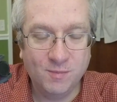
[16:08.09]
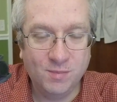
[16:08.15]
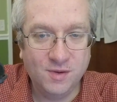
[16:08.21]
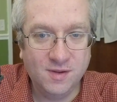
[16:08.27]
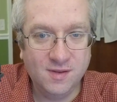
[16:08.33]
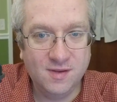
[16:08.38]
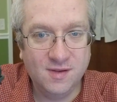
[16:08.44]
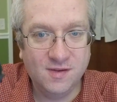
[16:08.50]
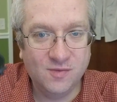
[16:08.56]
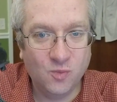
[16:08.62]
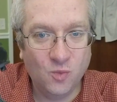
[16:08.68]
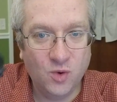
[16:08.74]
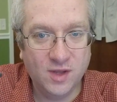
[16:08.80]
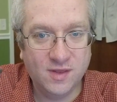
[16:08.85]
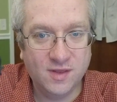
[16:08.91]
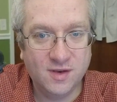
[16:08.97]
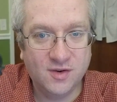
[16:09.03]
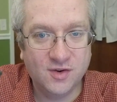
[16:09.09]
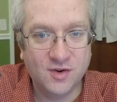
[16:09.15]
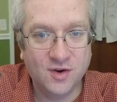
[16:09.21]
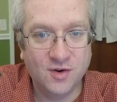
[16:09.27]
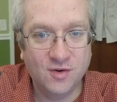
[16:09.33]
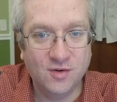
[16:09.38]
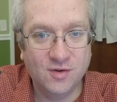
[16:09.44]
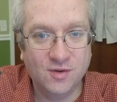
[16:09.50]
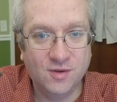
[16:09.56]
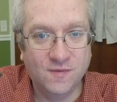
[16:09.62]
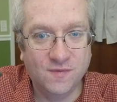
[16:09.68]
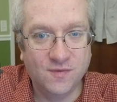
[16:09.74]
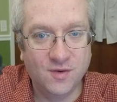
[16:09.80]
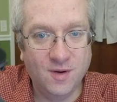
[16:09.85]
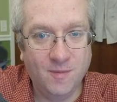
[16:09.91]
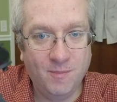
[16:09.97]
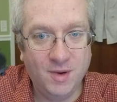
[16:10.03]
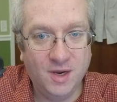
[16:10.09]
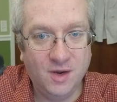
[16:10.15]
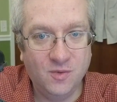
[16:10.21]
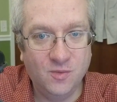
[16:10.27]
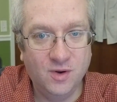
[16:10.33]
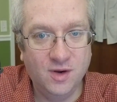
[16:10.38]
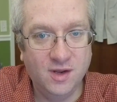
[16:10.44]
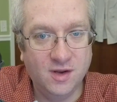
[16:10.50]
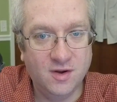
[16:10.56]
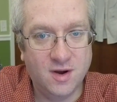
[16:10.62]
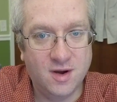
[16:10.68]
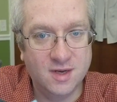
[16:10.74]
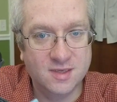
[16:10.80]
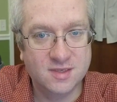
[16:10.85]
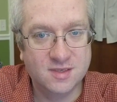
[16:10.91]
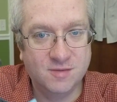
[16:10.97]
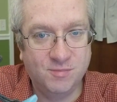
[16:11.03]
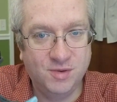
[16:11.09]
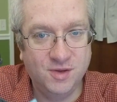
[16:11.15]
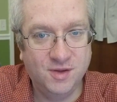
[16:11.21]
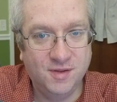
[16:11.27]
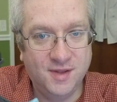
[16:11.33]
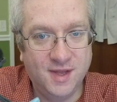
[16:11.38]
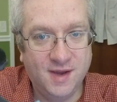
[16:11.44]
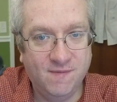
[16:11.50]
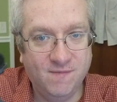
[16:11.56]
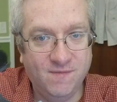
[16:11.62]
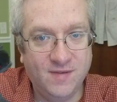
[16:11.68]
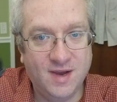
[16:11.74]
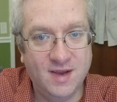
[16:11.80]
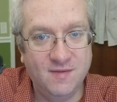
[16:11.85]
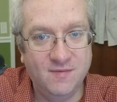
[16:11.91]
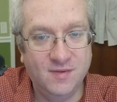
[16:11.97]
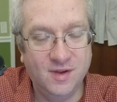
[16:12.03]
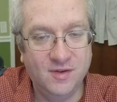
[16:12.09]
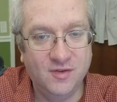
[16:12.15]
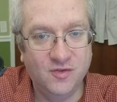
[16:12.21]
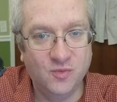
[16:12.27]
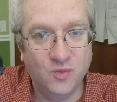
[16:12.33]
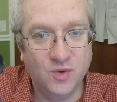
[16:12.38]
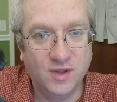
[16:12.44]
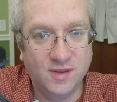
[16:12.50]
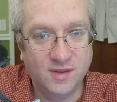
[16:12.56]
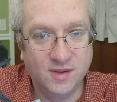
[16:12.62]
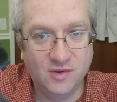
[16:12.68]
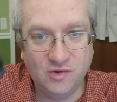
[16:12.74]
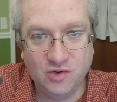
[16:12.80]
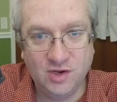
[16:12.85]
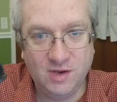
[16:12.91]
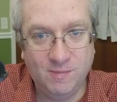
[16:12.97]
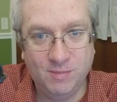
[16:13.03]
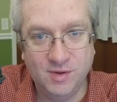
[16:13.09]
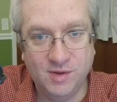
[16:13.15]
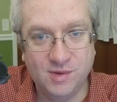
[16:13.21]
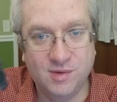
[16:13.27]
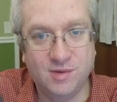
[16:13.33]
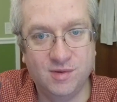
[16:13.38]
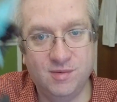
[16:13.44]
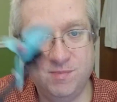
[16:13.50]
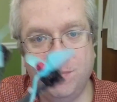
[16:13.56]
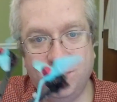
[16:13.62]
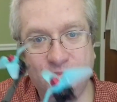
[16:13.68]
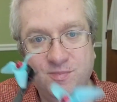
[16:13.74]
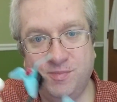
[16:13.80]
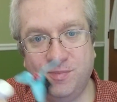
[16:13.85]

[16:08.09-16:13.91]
build this with a turtle for about what it costs to build that 5-inch with the cheapest